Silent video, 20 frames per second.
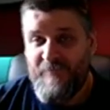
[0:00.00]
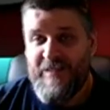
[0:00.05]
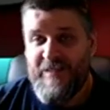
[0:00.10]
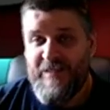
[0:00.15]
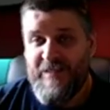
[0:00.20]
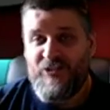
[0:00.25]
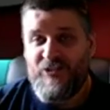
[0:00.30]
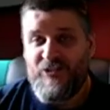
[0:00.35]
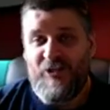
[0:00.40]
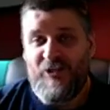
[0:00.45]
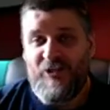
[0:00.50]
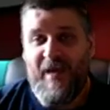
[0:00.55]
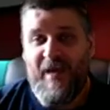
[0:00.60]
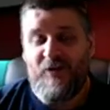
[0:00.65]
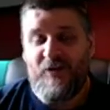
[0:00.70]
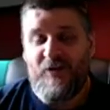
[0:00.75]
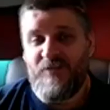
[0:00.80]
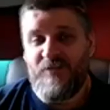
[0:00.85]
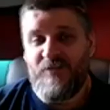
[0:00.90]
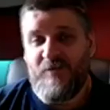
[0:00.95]
The
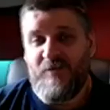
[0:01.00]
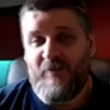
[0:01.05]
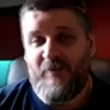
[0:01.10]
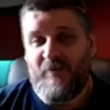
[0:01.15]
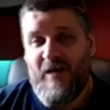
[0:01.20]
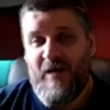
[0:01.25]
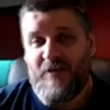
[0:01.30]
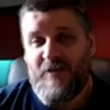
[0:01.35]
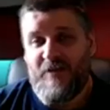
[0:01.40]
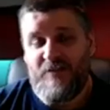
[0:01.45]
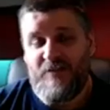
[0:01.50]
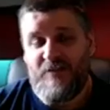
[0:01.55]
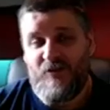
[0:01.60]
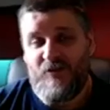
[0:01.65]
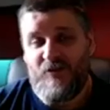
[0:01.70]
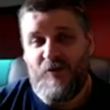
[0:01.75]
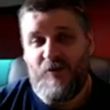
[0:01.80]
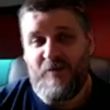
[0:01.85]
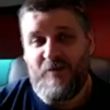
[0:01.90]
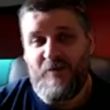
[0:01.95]
chatters box
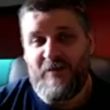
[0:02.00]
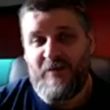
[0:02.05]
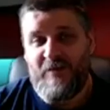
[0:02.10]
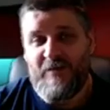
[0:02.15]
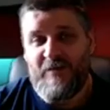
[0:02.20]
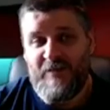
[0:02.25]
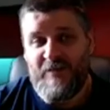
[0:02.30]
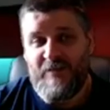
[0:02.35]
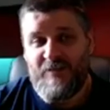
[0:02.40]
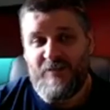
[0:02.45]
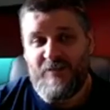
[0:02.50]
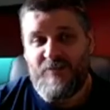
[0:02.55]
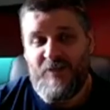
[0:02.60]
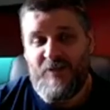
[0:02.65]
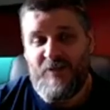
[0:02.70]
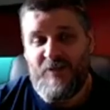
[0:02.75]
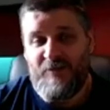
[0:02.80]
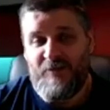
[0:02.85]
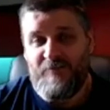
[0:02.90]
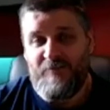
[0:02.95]
is going to be a
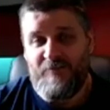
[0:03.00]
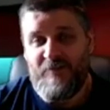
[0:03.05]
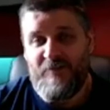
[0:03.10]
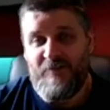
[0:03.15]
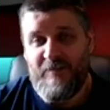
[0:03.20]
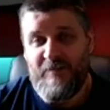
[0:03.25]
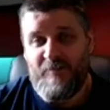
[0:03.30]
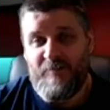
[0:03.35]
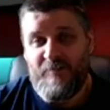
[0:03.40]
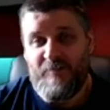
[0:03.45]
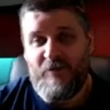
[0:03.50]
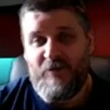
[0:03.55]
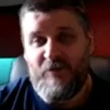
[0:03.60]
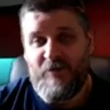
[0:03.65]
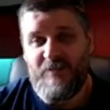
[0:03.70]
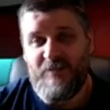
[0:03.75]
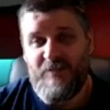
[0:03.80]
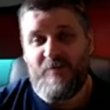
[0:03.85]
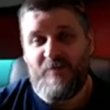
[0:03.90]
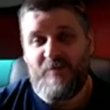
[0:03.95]
list of the
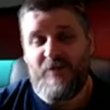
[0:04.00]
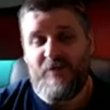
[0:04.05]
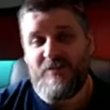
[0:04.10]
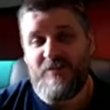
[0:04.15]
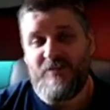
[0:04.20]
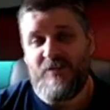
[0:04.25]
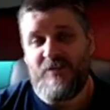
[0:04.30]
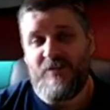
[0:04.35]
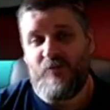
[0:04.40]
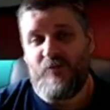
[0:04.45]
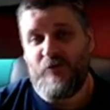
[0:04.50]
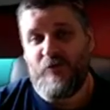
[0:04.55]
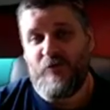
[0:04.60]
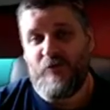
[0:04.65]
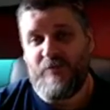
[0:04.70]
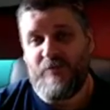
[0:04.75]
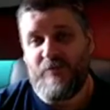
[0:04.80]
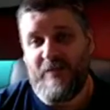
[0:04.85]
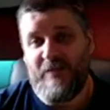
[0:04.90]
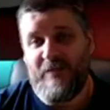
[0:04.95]
participants in the
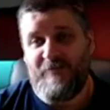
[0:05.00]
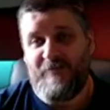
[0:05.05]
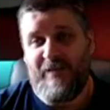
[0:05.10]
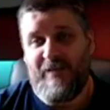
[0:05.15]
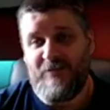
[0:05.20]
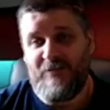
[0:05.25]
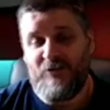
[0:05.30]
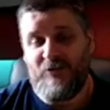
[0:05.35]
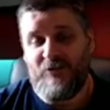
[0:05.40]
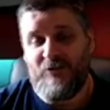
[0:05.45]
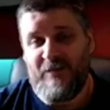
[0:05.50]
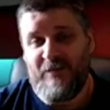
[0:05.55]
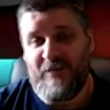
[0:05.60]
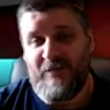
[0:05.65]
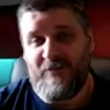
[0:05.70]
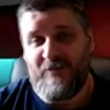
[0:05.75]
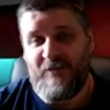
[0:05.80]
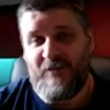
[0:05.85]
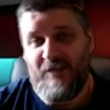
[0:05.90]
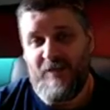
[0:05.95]
room that have entered
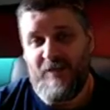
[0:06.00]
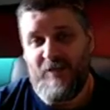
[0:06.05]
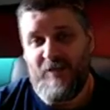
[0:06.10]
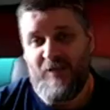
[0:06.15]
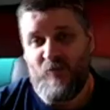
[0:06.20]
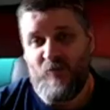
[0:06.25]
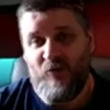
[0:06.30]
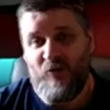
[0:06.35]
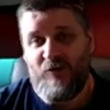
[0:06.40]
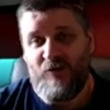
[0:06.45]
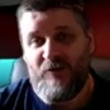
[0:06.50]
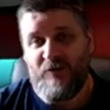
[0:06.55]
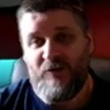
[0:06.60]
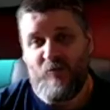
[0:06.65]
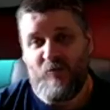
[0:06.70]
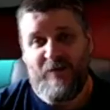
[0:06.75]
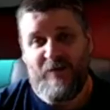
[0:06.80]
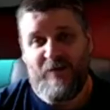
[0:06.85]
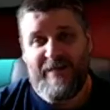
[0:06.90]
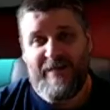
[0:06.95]
in the keyword
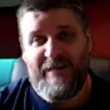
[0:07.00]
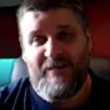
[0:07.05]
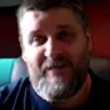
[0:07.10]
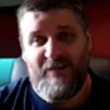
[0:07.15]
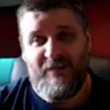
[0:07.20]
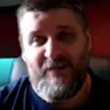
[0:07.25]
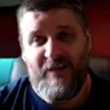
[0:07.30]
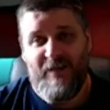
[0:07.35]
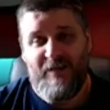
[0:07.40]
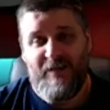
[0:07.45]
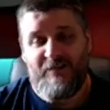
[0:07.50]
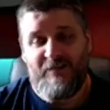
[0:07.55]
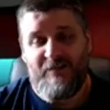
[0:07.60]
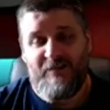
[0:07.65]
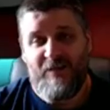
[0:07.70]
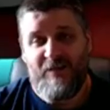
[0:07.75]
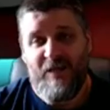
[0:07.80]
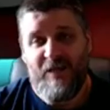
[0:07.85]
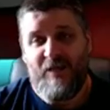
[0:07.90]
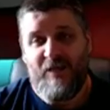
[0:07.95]
that we indicate.
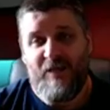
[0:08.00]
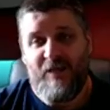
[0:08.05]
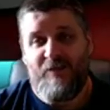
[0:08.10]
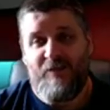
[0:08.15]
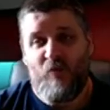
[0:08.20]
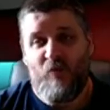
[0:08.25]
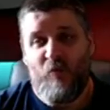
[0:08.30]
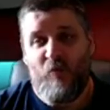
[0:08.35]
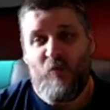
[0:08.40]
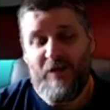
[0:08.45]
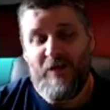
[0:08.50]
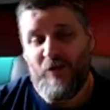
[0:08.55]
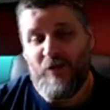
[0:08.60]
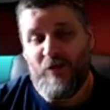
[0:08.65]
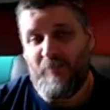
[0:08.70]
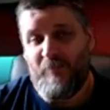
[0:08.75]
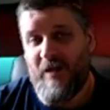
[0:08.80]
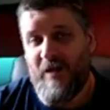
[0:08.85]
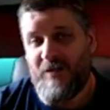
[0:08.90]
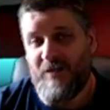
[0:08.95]
The
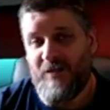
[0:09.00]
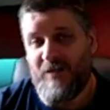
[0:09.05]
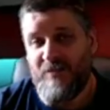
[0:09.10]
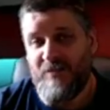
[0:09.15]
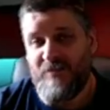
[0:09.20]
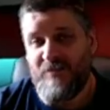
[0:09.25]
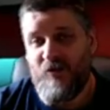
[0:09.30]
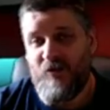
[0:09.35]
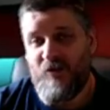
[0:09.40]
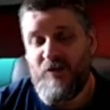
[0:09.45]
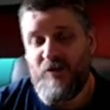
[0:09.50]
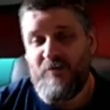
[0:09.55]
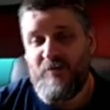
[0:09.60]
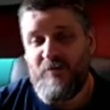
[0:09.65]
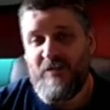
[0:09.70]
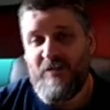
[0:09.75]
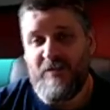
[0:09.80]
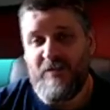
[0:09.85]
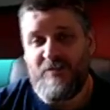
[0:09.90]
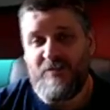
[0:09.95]
winner box is going to
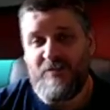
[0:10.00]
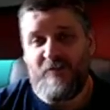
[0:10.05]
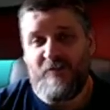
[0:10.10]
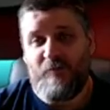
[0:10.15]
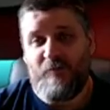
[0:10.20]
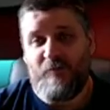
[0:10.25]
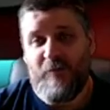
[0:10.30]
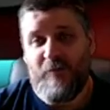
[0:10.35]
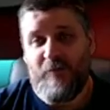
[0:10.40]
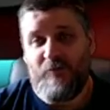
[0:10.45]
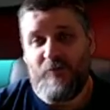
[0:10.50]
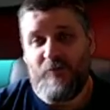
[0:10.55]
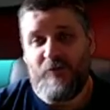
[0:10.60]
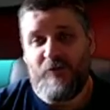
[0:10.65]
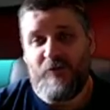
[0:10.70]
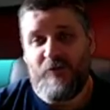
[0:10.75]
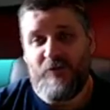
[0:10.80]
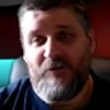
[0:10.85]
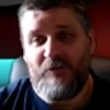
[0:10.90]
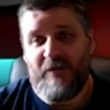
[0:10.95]
be a list of
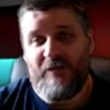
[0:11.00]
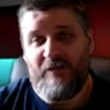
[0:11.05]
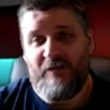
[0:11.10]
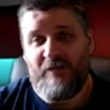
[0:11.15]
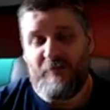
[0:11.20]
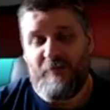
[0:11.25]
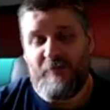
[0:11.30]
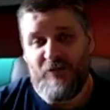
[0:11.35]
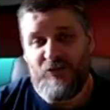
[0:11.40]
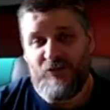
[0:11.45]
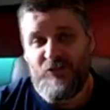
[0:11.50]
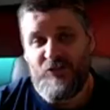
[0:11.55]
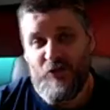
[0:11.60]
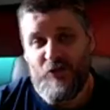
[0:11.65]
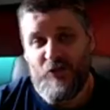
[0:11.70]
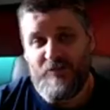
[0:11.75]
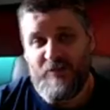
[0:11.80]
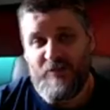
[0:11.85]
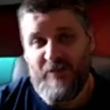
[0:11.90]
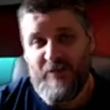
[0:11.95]
people that have been
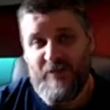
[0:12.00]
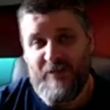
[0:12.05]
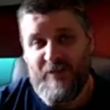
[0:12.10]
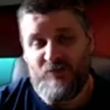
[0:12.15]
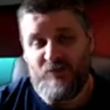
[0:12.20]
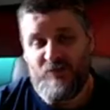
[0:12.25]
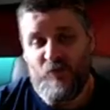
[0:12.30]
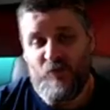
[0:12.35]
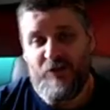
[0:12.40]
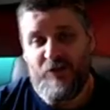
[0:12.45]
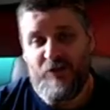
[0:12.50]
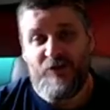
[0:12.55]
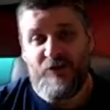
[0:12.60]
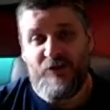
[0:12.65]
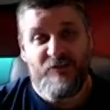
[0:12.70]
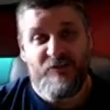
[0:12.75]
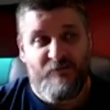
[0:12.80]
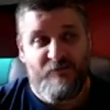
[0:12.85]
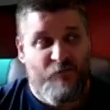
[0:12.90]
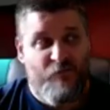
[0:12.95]
chosen as
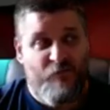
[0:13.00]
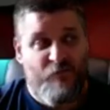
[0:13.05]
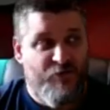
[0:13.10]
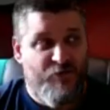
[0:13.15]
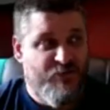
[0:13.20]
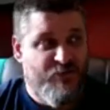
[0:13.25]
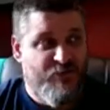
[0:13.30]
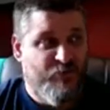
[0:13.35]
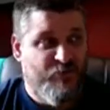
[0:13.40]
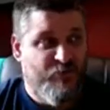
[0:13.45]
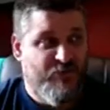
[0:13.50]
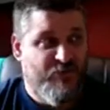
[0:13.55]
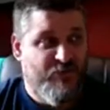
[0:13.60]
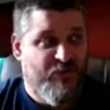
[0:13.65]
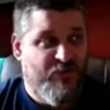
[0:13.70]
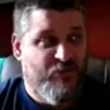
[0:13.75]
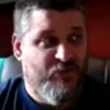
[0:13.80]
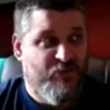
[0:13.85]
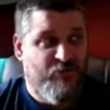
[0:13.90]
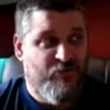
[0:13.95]
winners for this
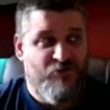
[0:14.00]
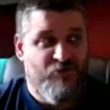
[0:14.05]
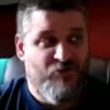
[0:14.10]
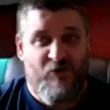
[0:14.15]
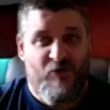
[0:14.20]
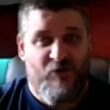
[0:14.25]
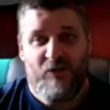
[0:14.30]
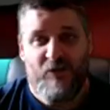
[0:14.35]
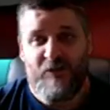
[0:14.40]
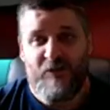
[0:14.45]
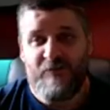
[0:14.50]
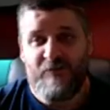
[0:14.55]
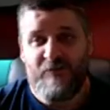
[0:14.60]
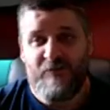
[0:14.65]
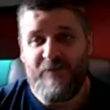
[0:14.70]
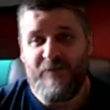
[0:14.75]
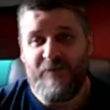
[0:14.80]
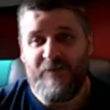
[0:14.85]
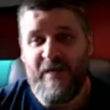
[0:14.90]
particular drawing.